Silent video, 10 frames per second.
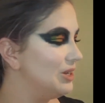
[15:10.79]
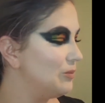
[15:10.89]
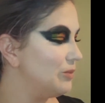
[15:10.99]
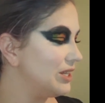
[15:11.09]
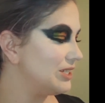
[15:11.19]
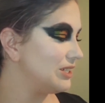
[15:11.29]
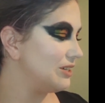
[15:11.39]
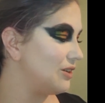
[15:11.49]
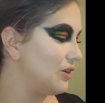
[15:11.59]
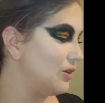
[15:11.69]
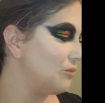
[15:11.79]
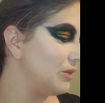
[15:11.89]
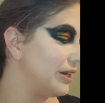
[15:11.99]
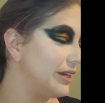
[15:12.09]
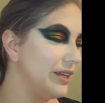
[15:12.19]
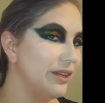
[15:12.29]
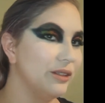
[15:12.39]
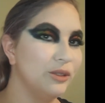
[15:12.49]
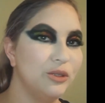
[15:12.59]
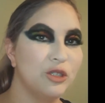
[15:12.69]
Mixing all my
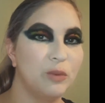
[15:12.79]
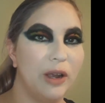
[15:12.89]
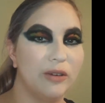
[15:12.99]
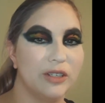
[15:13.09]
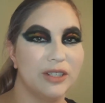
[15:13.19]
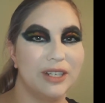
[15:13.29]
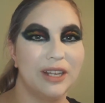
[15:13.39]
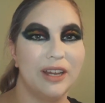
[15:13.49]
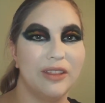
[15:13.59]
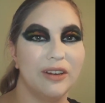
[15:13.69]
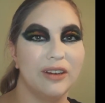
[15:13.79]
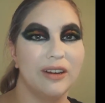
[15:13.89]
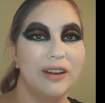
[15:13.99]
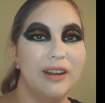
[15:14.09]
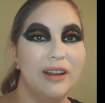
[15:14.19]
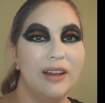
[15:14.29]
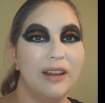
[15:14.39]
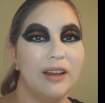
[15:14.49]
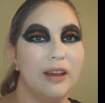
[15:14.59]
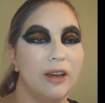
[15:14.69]
loose powders together.
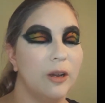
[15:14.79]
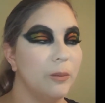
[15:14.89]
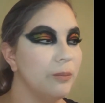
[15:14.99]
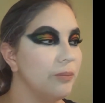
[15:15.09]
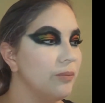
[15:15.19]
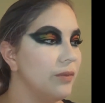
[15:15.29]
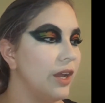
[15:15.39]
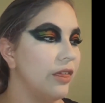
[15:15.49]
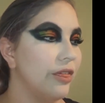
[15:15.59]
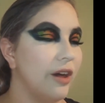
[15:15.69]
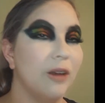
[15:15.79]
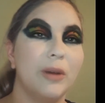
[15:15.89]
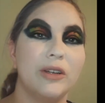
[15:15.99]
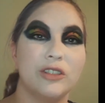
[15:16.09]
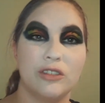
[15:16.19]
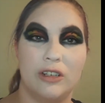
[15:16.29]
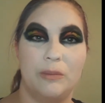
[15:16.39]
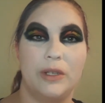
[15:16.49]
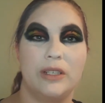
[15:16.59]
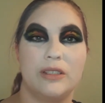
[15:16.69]
Um, I thought about
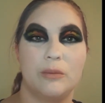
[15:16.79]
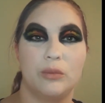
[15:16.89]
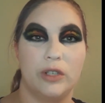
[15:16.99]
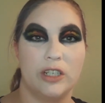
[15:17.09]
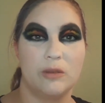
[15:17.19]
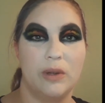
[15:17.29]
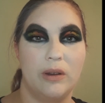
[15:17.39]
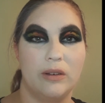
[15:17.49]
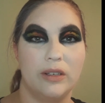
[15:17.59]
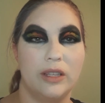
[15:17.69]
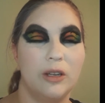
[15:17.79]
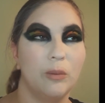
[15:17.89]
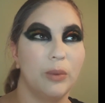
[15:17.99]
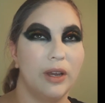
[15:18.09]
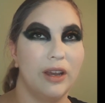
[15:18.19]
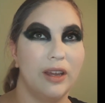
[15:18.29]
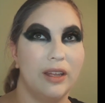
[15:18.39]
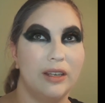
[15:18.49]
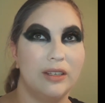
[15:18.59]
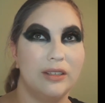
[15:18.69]
scraping some pressed powder in there, but
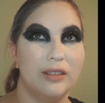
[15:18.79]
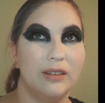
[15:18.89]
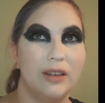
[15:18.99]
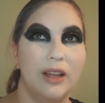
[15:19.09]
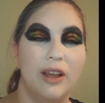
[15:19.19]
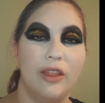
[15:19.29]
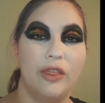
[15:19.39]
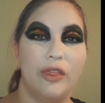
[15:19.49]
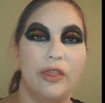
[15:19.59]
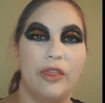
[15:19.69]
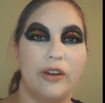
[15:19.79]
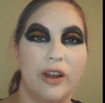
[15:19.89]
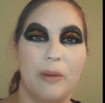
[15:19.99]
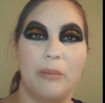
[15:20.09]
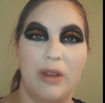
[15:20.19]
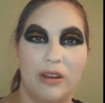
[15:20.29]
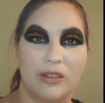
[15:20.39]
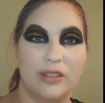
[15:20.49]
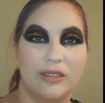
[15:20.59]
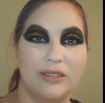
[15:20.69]
I they're not
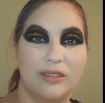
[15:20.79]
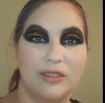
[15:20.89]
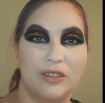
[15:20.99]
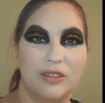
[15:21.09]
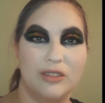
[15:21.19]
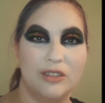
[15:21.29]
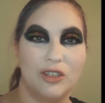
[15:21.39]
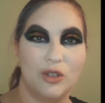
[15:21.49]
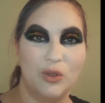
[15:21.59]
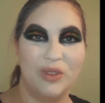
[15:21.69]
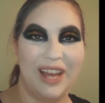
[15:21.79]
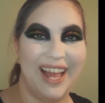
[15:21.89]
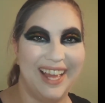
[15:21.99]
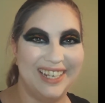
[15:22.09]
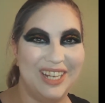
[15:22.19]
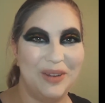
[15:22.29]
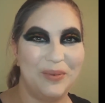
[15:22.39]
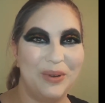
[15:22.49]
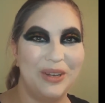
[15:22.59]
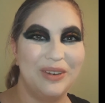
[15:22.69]
meant to do that. It
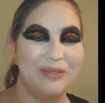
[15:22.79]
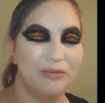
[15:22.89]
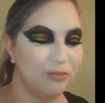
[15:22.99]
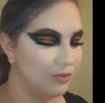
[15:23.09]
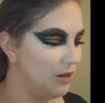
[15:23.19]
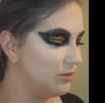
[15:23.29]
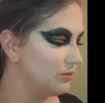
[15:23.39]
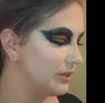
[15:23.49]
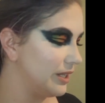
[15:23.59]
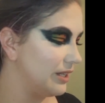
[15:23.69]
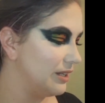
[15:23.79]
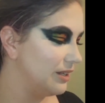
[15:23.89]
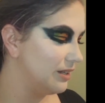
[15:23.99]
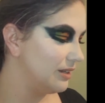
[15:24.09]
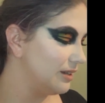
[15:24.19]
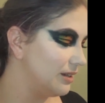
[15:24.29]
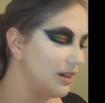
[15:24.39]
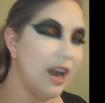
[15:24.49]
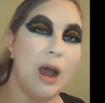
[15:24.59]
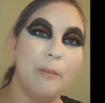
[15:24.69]
would have probably
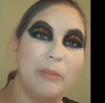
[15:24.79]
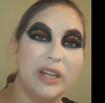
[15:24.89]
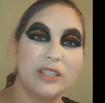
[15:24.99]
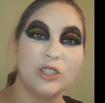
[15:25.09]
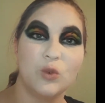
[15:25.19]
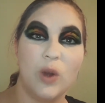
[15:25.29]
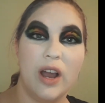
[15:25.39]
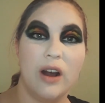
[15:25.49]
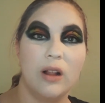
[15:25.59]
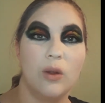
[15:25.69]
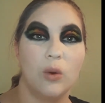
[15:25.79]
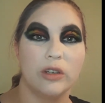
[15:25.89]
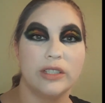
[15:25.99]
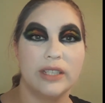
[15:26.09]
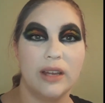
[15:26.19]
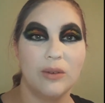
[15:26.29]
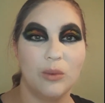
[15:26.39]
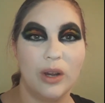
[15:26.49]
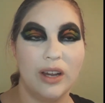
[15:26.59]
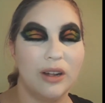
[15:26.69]
not mixed well or set
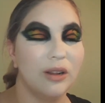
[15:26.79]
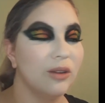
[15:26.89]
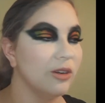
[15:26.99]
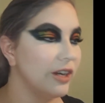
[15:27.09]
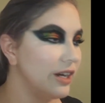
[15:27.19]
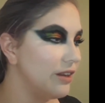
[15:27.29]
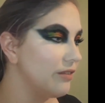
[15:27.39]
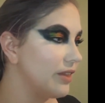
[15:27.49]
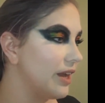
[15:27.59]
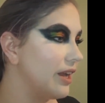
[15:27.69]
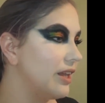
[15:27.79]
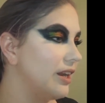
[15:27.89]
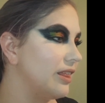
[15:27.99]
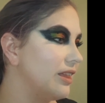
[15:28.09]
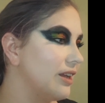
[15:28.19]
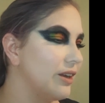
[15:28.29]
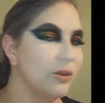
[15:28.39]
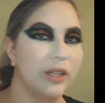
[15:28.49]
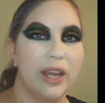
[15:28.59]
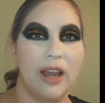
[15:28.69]
well or any of that. And I think I
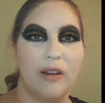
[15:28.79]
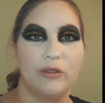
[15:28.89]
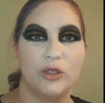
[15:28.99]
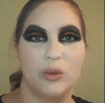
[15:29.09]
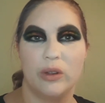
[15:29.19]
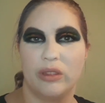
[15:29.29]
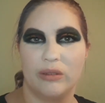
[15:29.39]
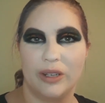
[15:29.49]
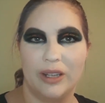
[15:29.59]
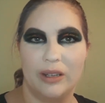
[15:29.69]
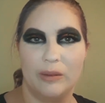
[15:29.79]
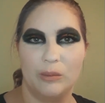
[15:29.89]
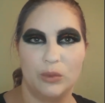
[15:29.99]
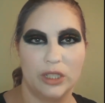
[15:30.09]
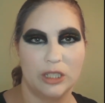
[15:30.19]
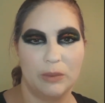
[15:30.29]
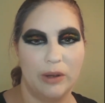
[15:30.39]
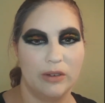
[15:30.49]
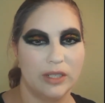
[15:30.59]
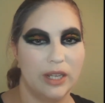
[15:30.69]
only have two or three pressed
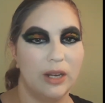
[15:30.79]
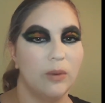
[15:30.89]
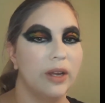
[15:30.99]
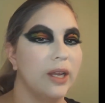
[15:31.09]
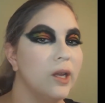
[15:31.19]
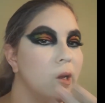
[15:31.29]
powders anyway.